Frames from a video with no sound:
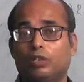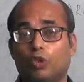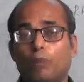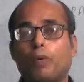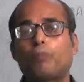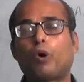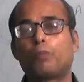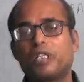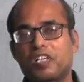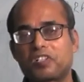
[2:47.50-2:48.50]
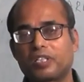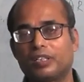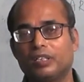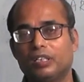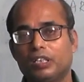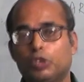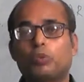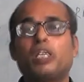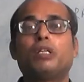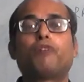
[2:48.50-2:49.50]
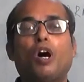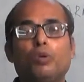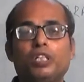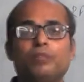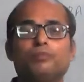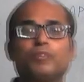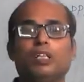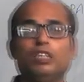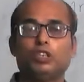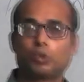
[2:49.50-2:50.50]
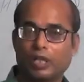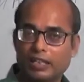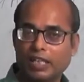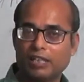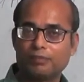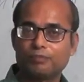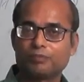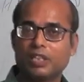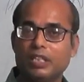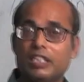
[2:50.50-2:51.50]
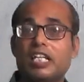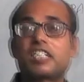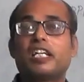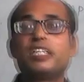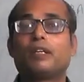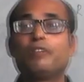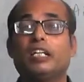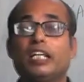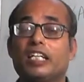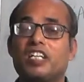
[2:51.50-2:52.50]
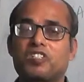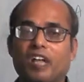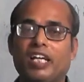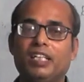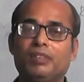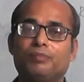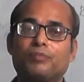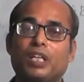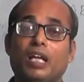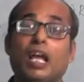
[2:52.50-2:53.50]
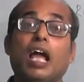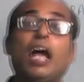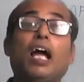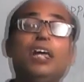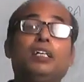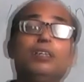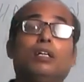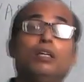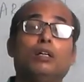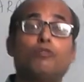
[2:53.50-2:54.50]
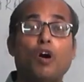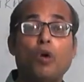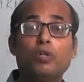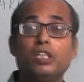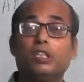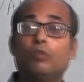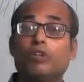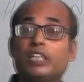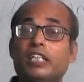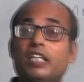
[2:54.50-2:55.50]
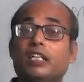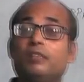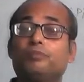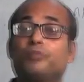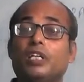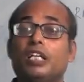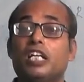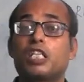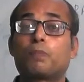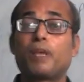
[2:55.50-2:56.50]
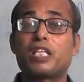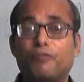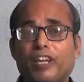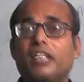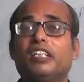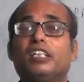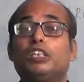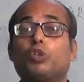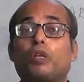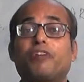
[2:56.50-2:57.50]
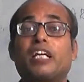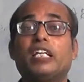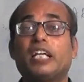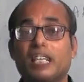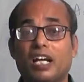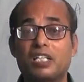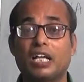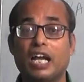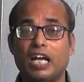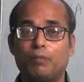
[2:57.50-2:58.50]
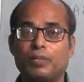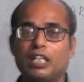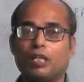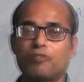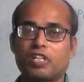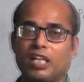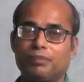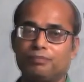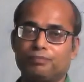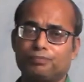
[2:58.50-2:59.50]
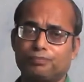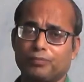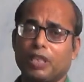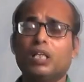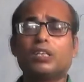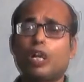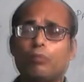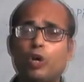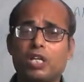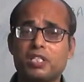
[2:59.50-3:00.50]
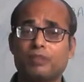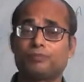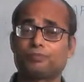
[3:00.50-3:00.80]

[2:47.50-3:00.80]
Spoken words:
group of objects usually found together, distinctive in style and found within specific geographical areas and period of time. Now boys,